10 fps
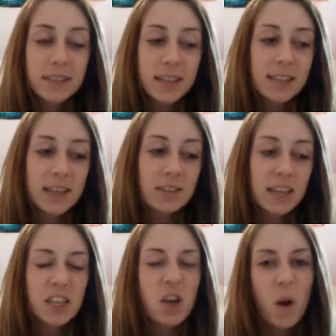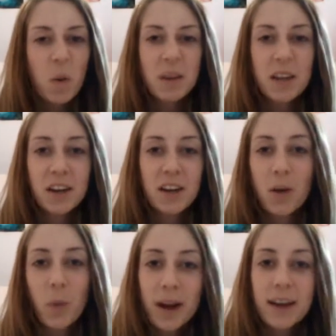Just because I was like the only one there who
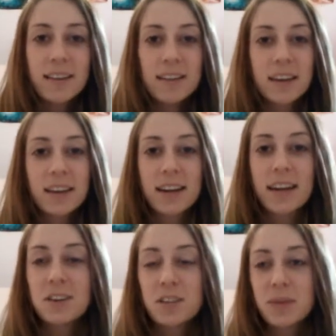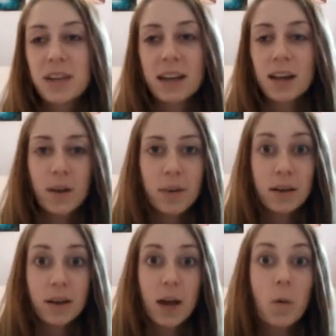didn't wear anything. Like, I'd just be like, I
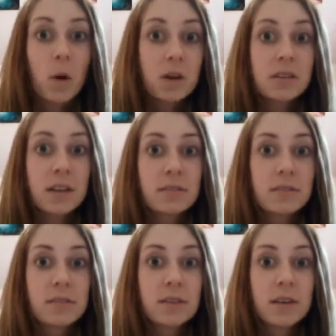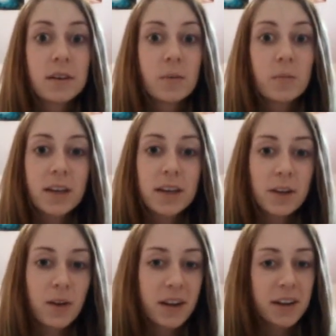mean, I wore stuff. But, like,
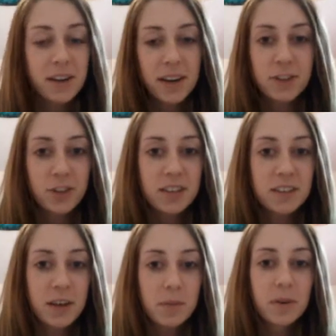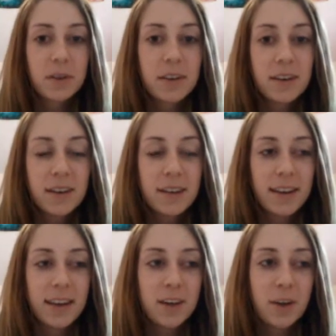you know, I didn't, like, dress up.
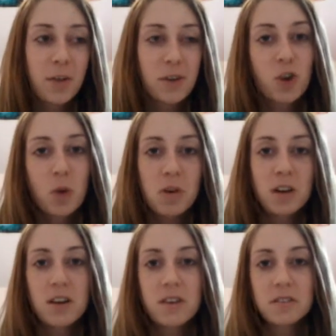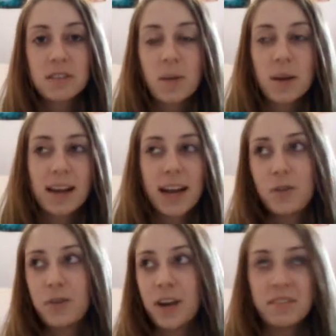Like, I'd go there in normal clothes and I'd be like, I
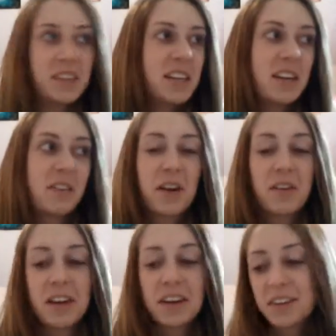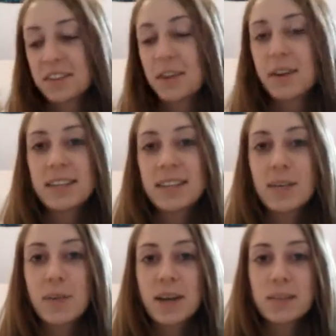do not fit in around here. So I
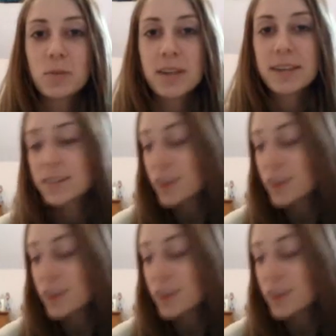decided to buy some wigs.